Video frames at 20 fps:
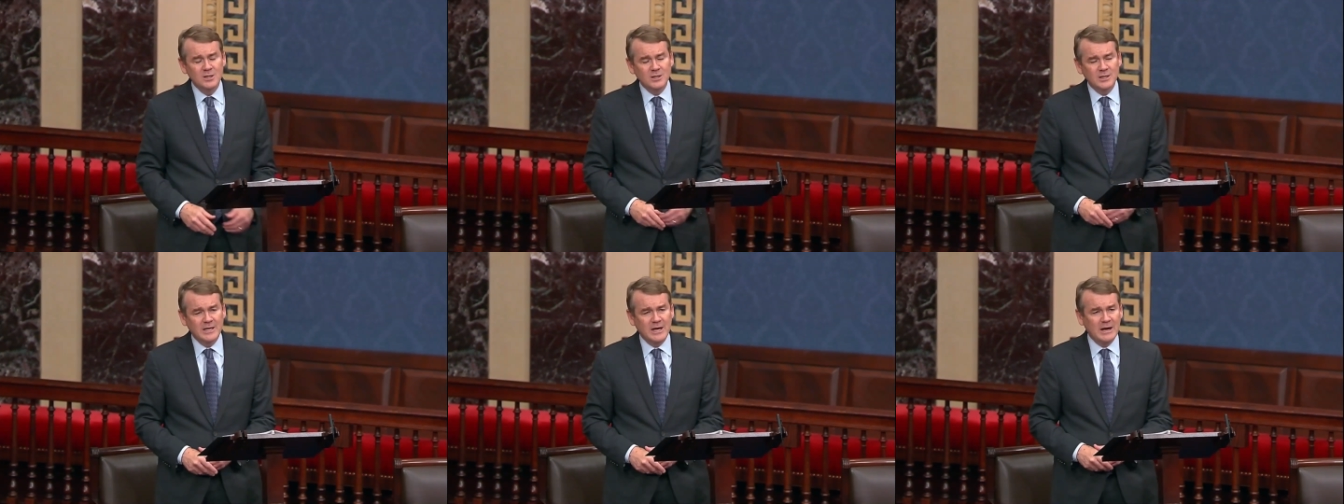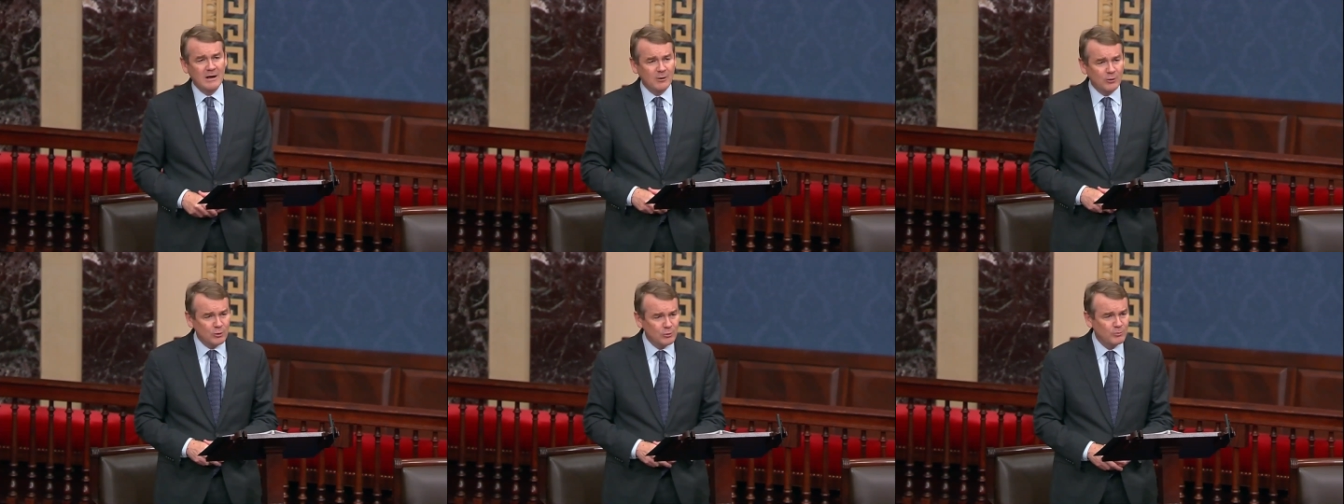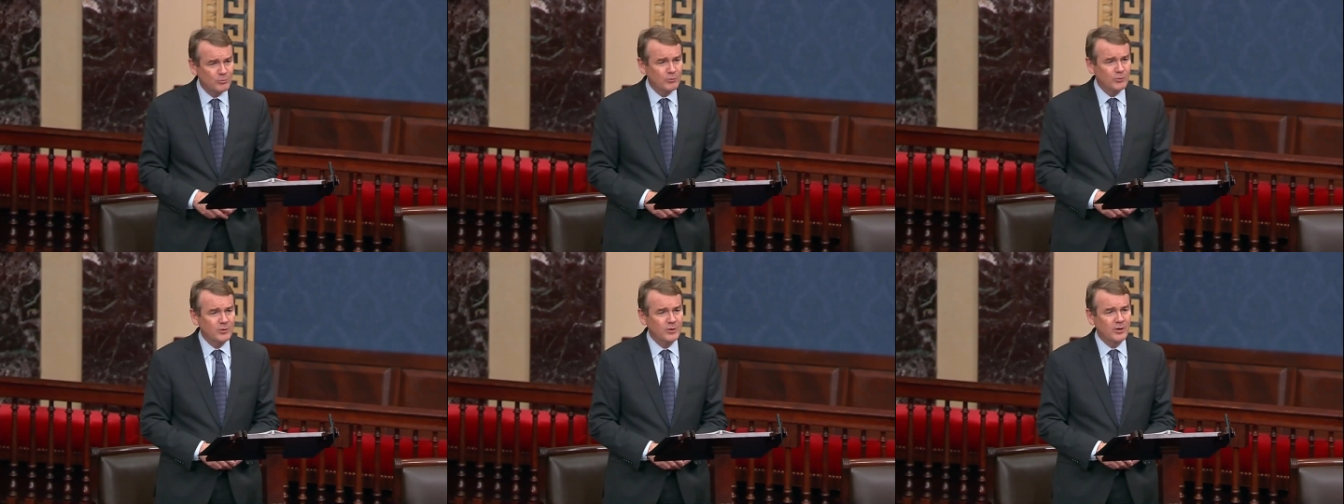
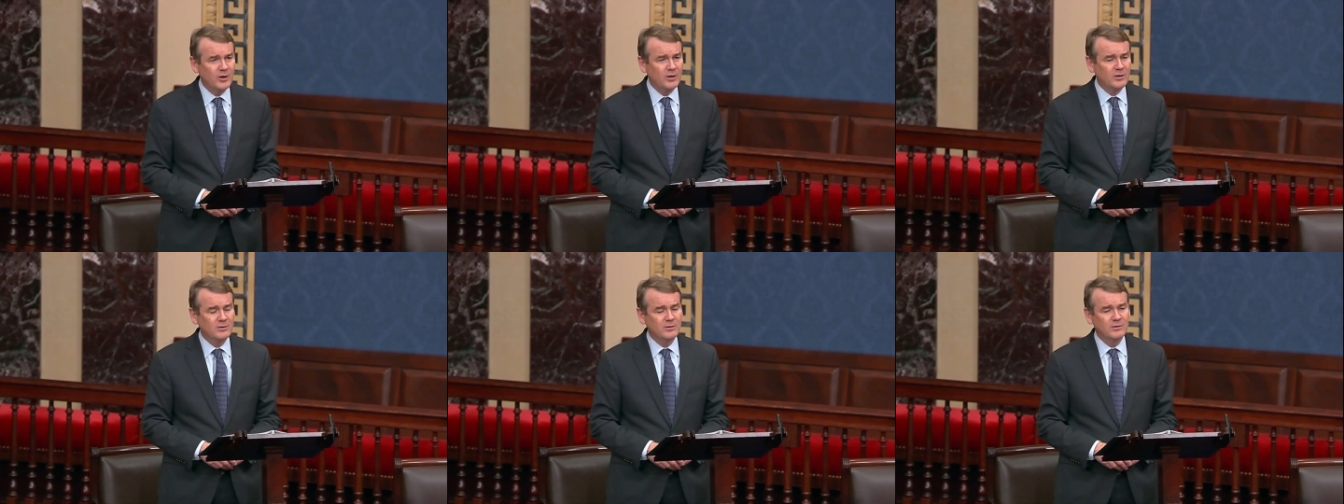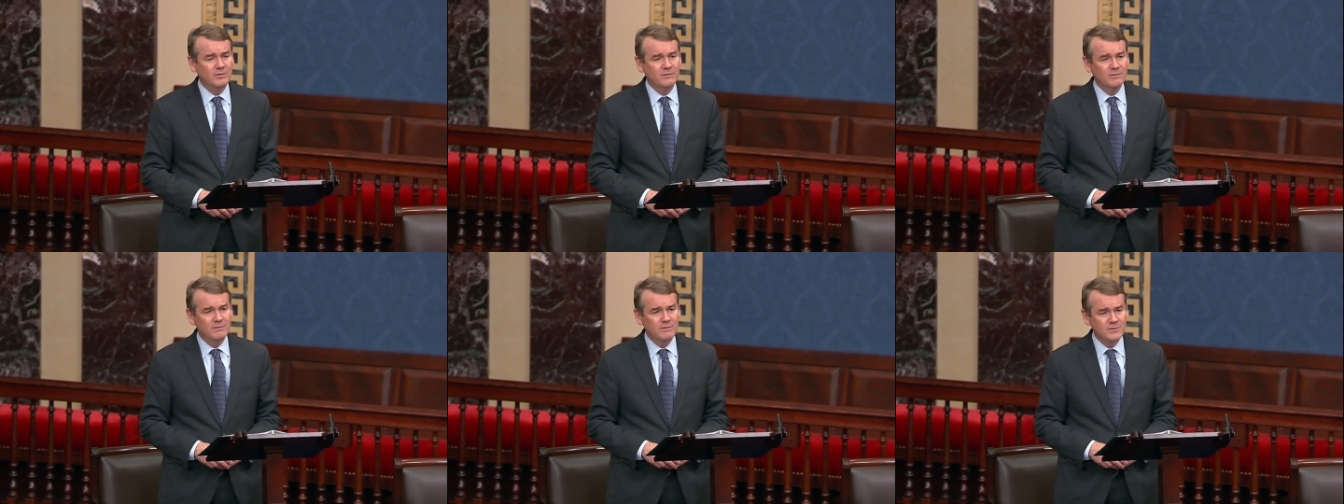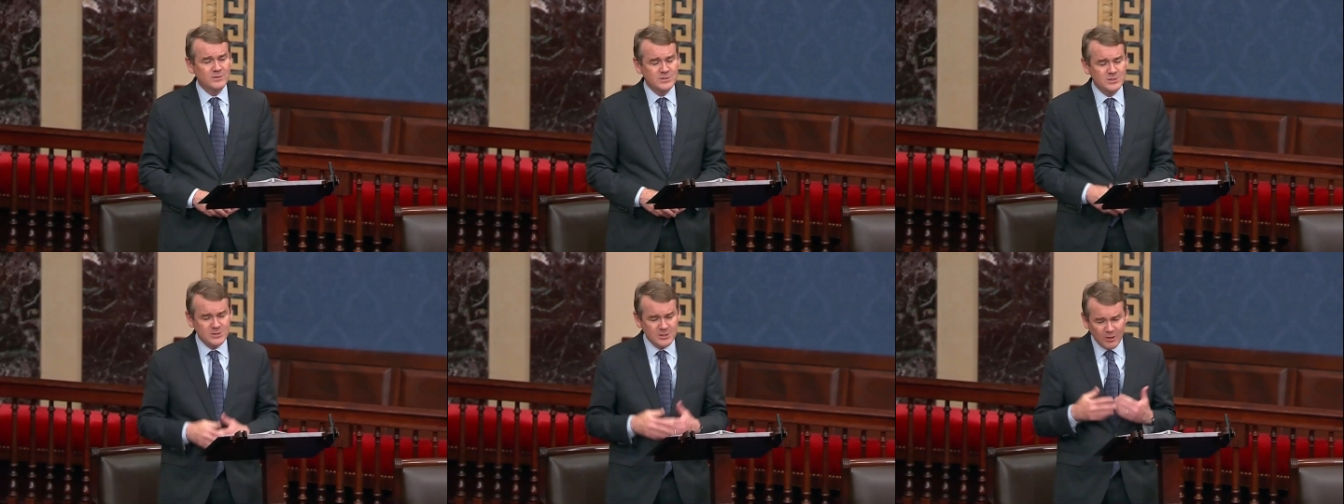counterproductive,
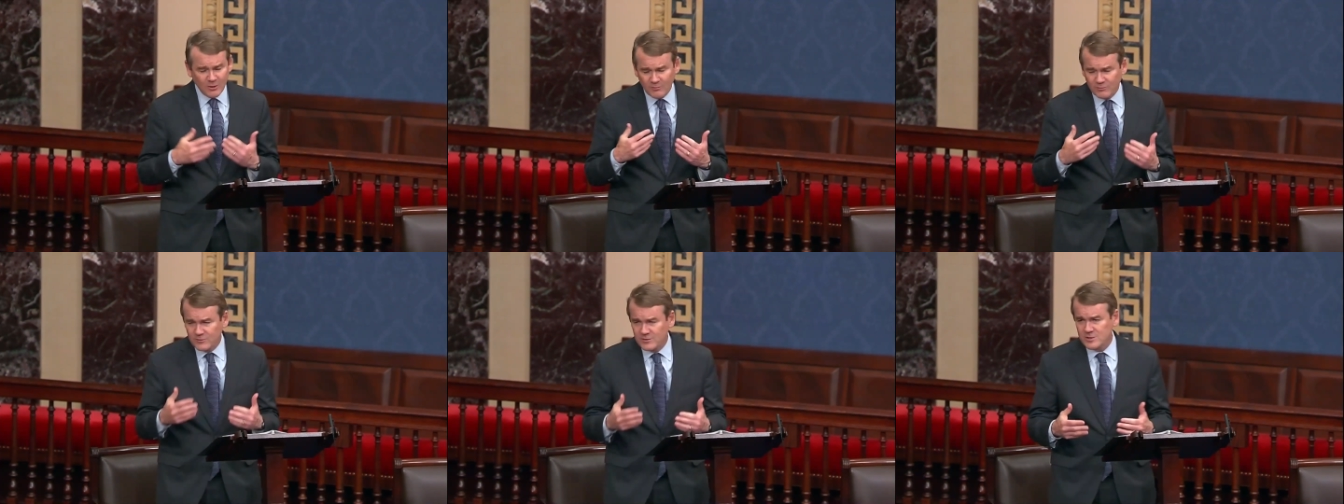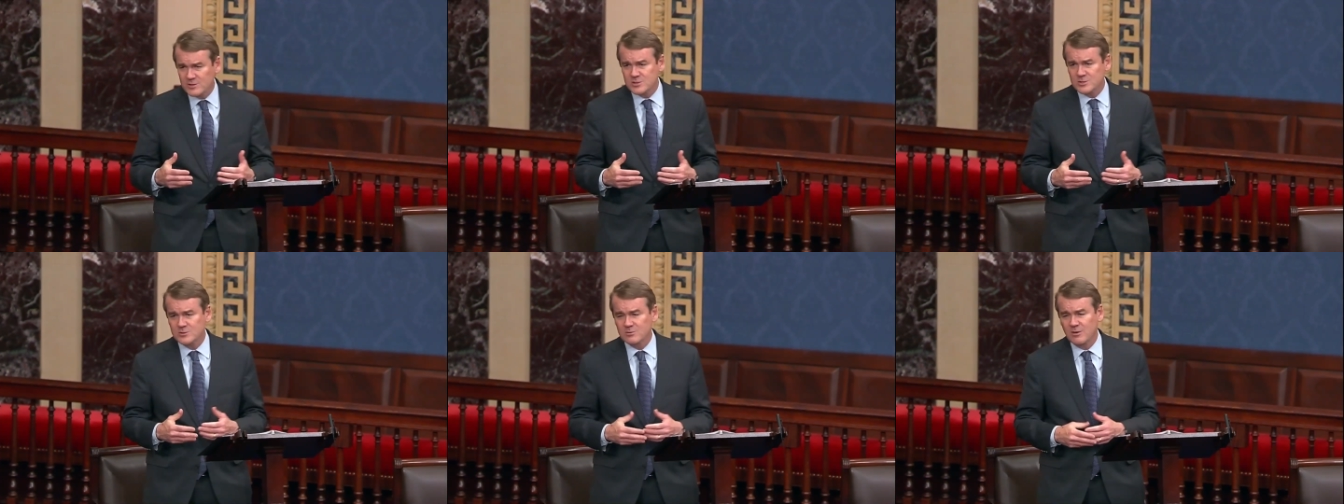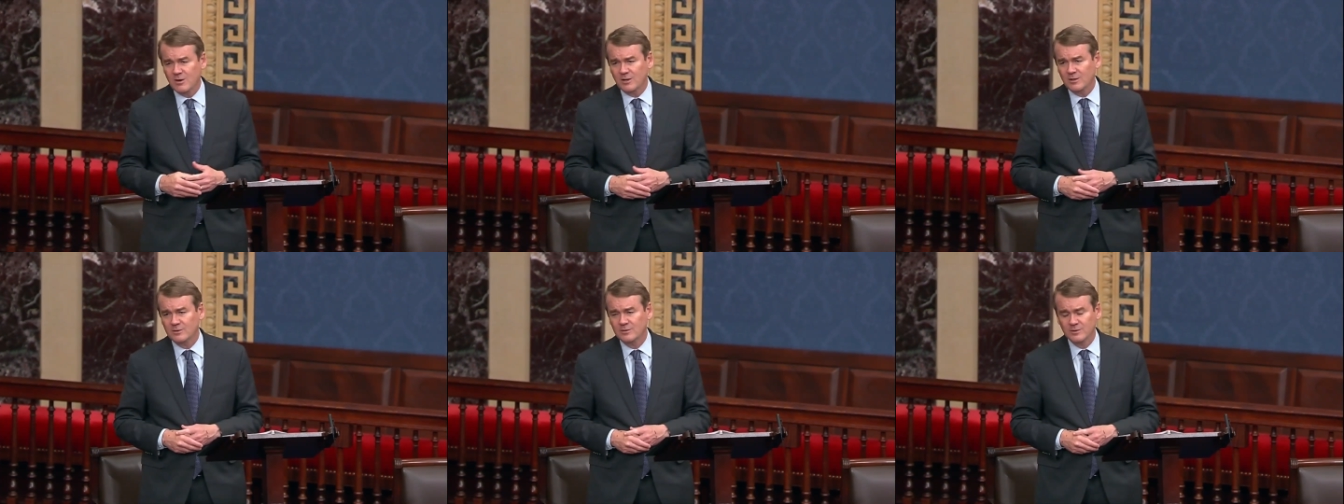self
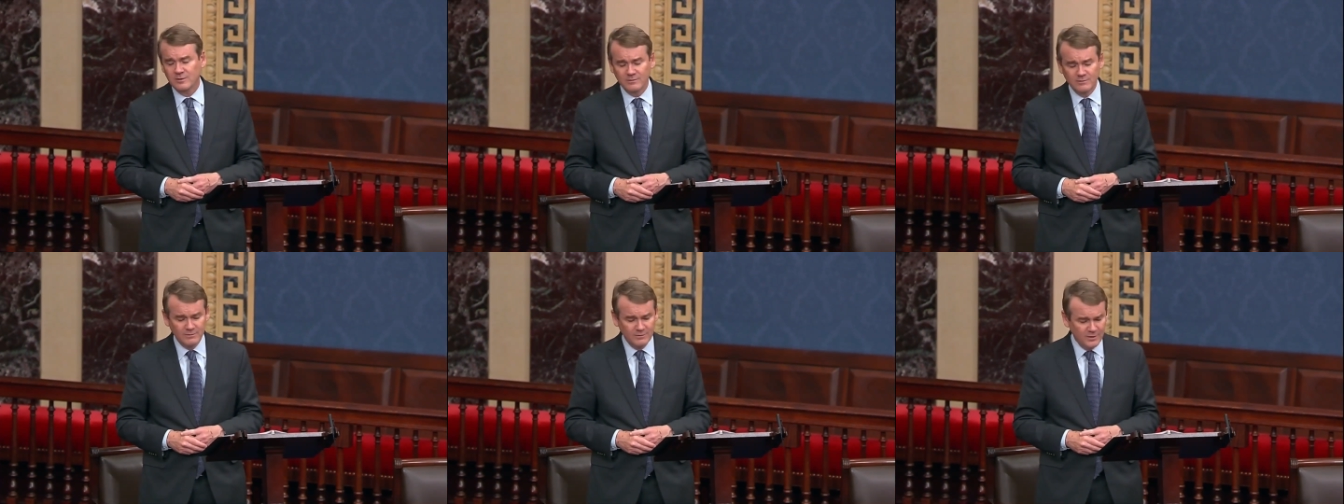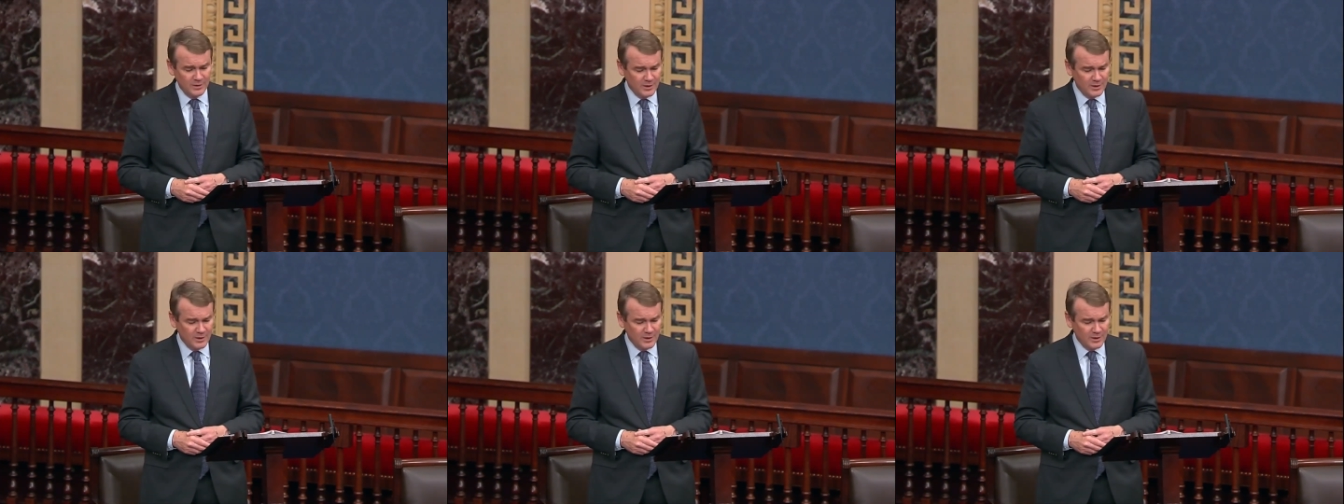destructive